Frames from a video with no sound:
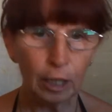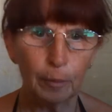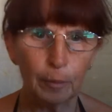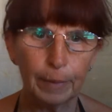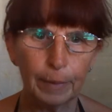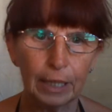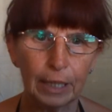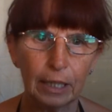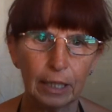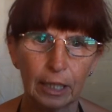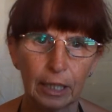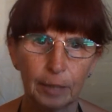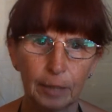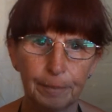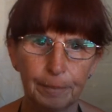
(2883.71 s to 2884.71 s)
But
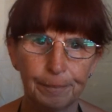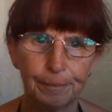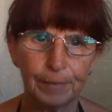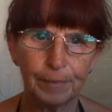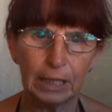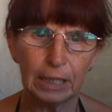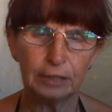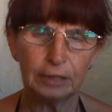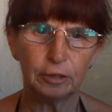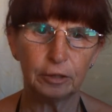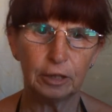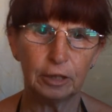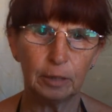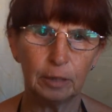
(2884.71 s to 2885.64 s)
unless you're doing a